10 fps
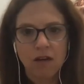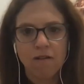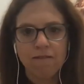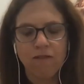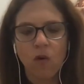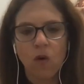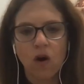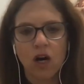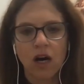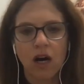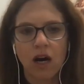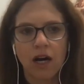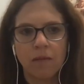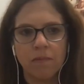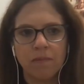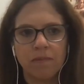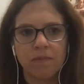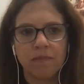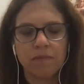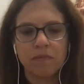for
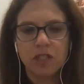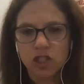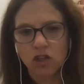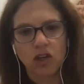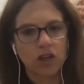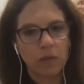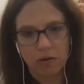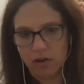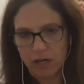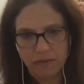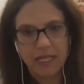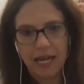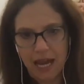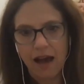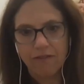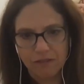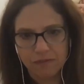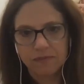digital learning programs they have,